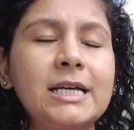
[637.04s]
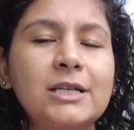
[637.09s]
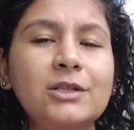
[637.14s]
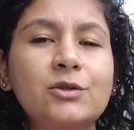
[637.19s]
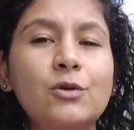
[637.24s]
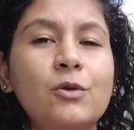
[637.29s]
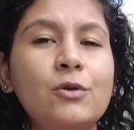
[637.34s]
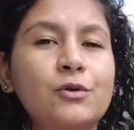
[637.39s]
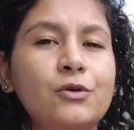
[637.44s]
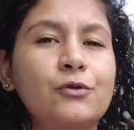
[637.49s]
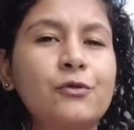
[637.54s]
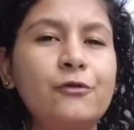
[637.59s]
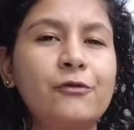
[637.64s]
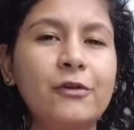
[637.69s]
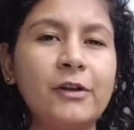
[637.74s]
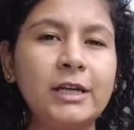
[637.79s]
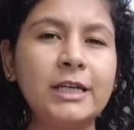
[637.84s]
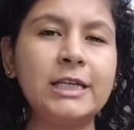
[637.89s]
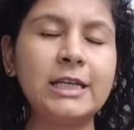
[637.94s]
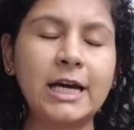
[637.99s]
is also a
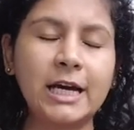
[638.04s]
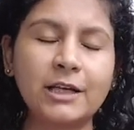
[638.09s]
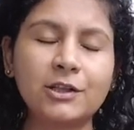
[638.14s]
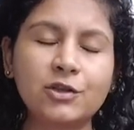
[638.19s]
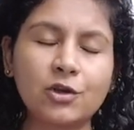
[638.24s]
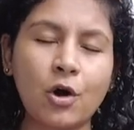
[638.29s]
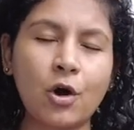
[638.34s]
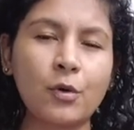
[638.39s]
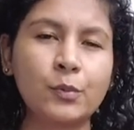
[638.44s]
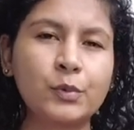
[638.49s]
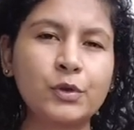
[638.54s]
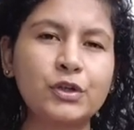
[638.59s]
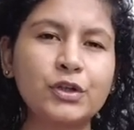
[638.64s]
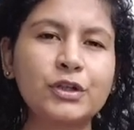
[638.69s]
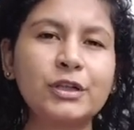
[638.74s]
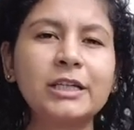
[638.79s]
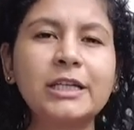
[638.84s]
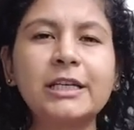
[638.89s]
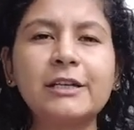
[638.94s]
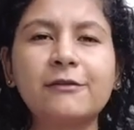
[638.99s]
very nice
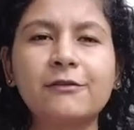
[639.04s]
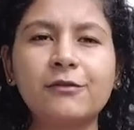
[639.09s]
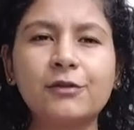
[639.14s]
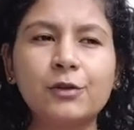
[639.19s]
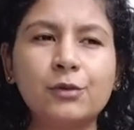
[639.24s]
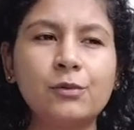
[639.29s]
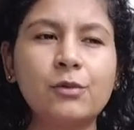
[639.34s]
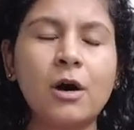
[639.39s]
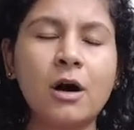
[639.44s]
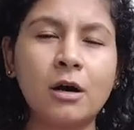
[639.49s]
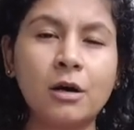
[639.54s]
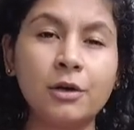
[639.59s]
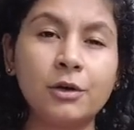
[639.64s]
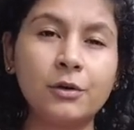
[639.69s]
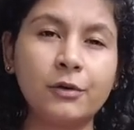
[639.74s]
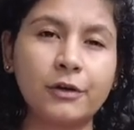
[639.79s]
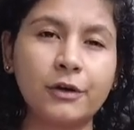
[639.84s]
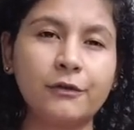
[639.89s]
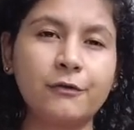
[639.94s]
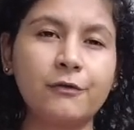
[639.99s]
option if you are
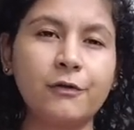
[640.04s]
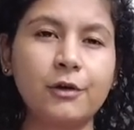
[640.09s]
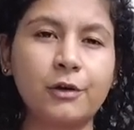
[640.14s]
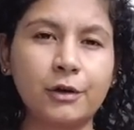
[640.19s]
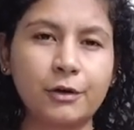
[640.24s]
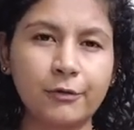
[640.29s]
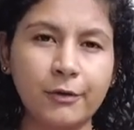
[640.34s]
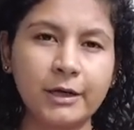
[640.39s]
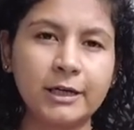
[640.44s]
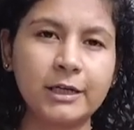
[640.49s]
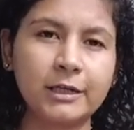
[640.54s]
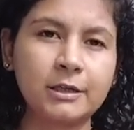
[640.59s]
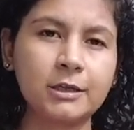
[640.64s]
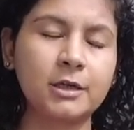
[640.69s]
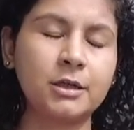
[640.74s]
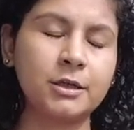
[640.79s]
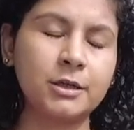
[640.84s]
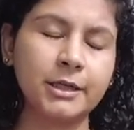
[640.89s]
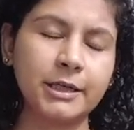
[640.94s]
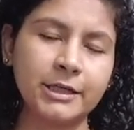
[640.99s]
looking for a credit
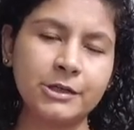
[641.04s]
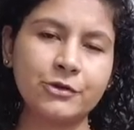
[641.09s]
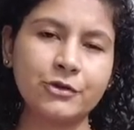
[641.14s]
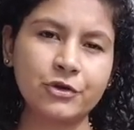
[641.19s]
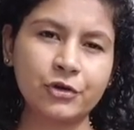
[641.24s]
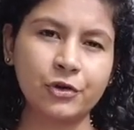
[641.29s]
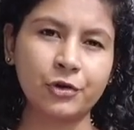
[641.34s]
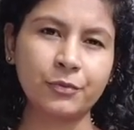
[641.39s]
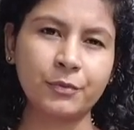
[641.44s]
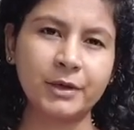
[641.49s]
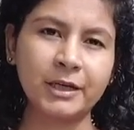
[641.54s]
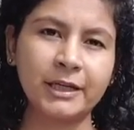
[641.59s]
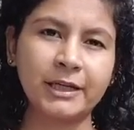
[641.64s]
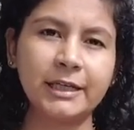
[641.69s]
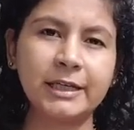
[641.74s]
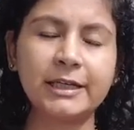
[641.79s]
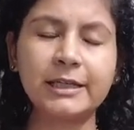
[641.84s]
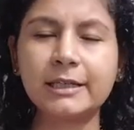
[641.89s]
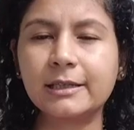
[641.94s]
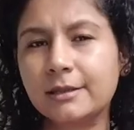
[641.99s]
card in
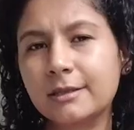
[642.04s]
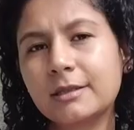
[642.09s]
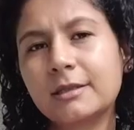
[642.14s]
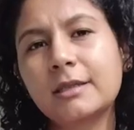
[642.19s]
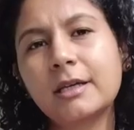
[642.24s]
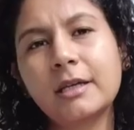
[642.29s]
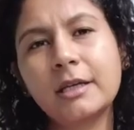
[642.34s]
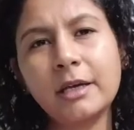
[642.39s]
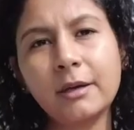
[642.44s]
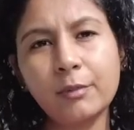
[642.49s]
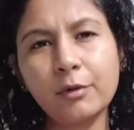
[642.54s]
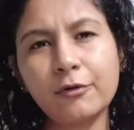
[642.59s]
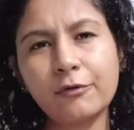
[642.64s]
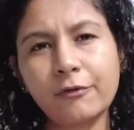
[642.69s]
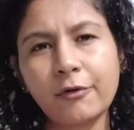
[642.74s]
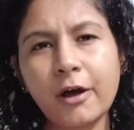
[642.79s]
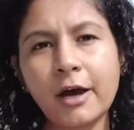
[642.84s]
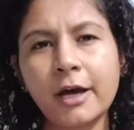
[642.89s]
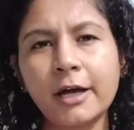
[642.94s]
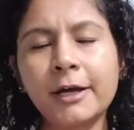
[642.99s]
Germany. It is
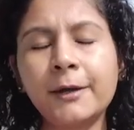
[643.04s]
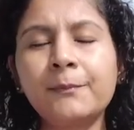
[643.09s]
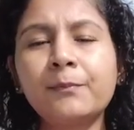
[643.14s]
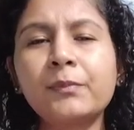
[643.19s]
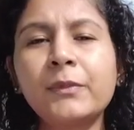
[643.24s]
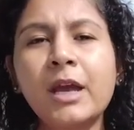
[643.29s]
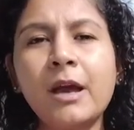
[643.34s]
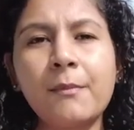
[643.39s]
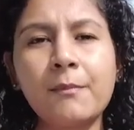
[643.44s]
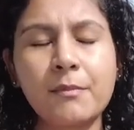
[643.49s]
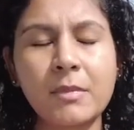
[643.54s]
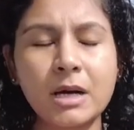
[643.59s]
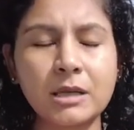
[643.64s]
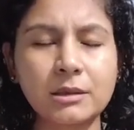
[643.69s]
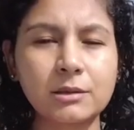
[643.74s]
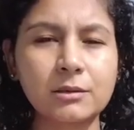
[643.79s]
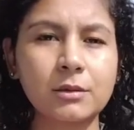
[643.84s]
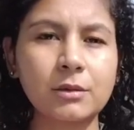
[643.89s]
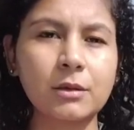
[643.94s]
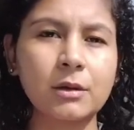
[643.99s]
Gebührenfrei
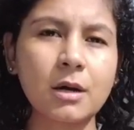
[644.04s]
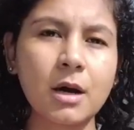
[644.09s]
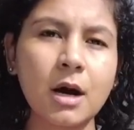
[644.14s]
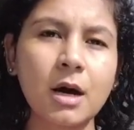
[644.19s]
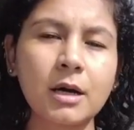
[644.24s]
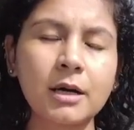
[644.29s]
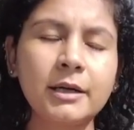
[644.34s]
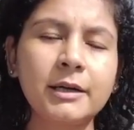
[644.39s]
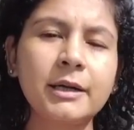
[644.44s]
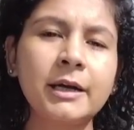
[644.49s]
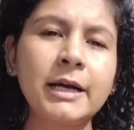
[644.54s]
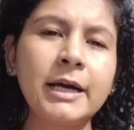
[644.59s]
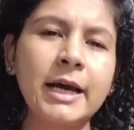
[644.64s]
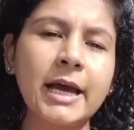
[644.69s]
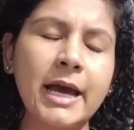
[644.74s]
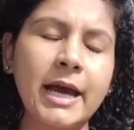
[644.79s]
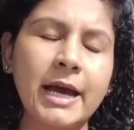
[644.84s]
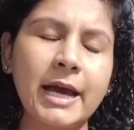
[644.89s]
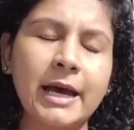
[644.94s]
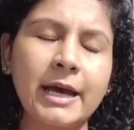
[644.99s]
Mastercard.
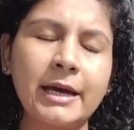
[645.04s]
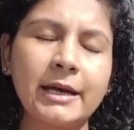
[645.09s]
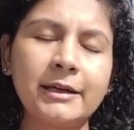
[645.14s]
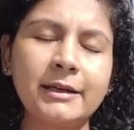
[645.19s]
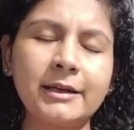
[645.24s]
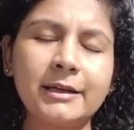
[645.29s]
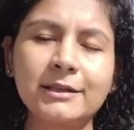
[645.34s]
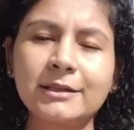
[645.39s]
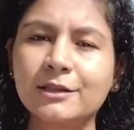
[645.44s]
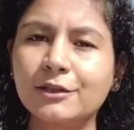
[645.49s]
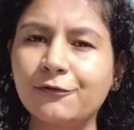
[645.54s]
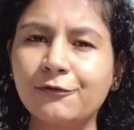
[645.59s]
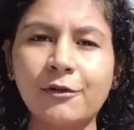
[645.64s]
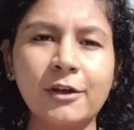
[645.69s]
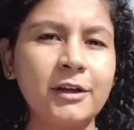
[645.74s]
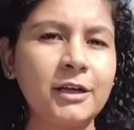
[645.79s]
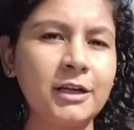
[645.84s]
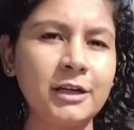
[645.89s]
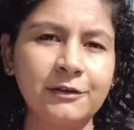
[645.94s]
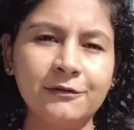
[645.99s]
And it's a
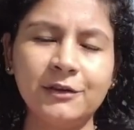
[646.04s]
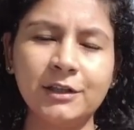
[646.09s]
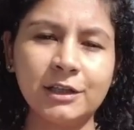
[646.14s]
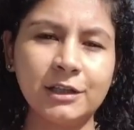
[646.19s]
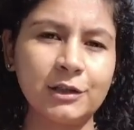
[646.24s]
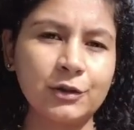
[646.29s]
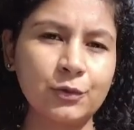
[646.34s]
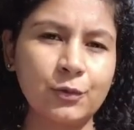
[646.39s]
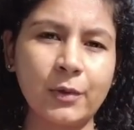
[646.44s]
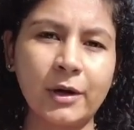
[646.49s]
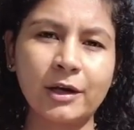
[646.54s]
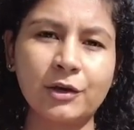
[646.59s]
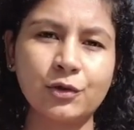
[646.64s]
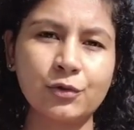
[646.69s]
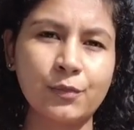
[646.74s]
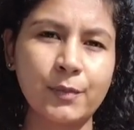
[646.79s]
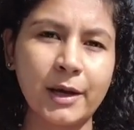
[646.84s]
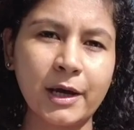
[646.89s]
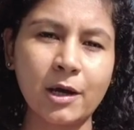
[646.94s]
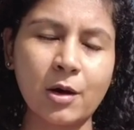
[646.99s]
very convenient way
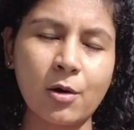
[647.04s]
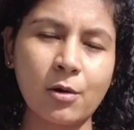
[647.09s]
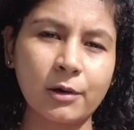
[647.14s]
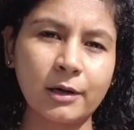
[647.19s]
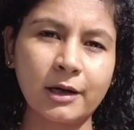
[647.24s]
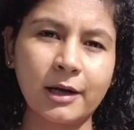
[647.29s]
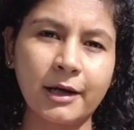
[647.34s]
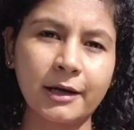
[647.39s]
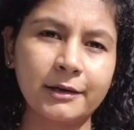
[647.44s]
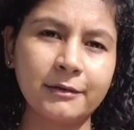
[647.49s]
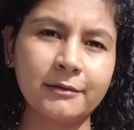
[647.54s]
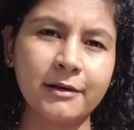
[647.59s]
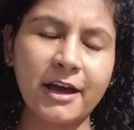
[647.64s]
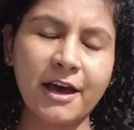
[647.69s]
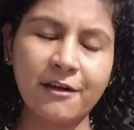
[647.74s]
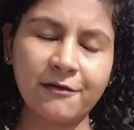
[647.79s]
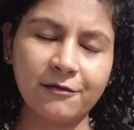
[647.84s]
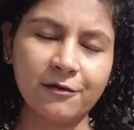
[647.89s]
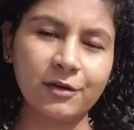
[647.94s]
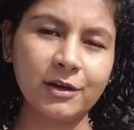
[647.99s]
to pay online
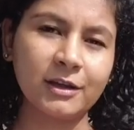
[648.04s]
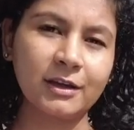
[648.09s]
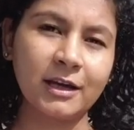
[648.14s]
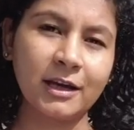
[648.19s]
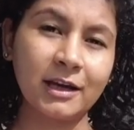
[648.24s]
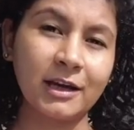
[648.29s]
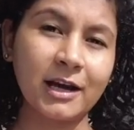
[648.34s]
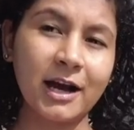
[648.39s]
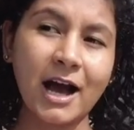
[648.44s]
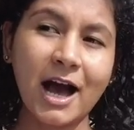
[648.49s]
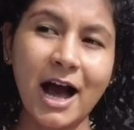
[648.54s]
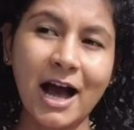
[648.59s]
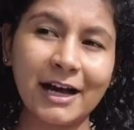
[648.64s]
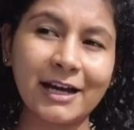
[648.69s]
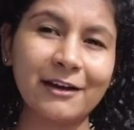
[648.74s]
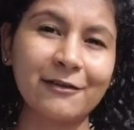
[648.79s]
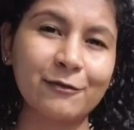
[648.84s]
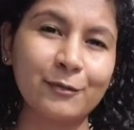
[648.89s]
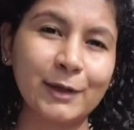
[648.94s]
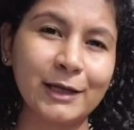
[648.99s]
everything.
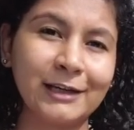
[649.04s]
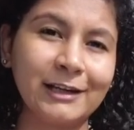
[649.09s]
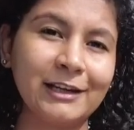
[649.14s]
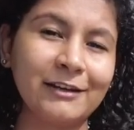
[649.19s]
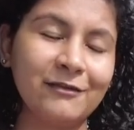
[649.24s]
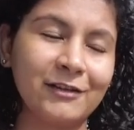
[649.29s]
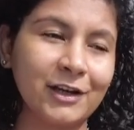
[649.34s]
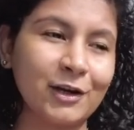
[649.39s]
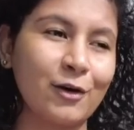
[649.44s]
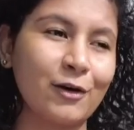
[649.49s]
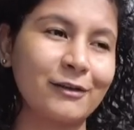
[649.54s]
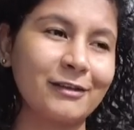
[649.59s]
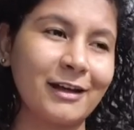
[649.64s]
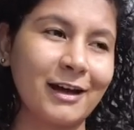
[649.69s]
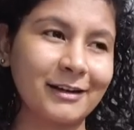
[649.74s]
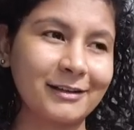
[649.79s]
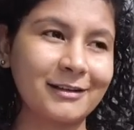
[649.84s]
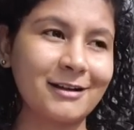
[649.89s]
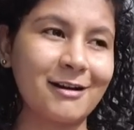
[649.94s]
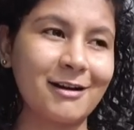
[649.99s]
I have been living on
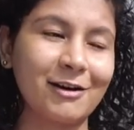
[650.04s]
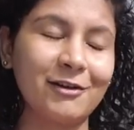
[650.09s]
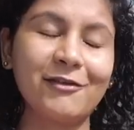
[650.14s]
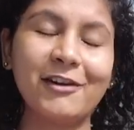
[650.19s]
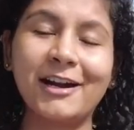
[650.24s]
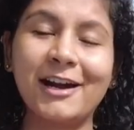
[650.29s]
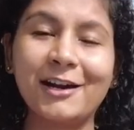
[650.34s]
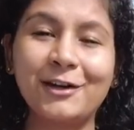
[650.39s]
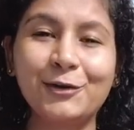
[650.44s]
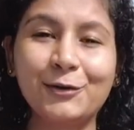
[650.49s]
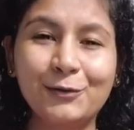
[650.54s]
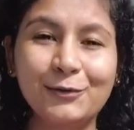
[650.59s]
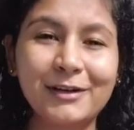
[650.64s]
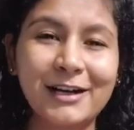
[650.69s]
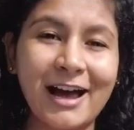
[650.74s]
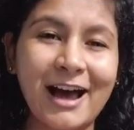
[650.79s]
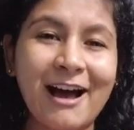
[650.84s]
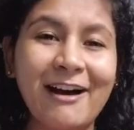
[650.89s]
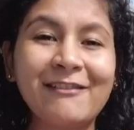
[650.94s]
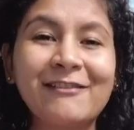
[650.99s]
that card when I
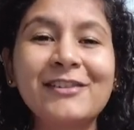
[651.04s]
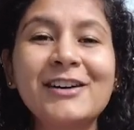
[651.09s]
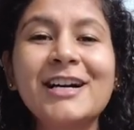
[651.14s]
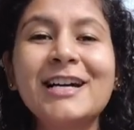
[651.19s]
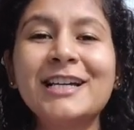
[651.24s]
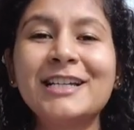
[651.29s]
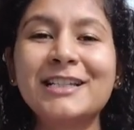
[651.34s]
don't have